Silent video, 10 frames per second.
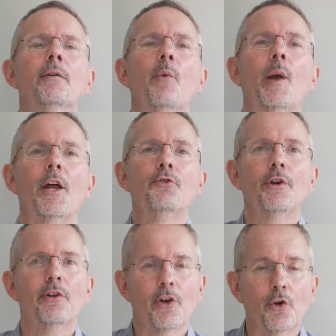
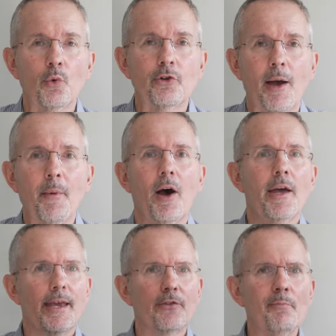100 is at an all-time
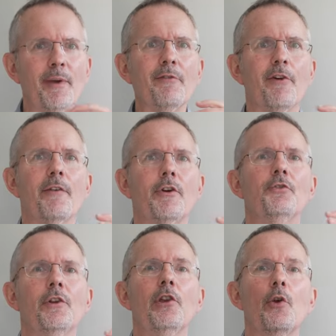high. The S&P
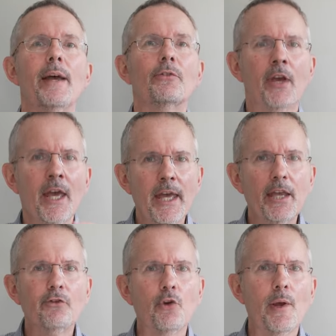500 in the US
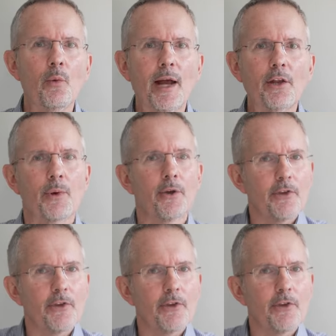is doing well as well.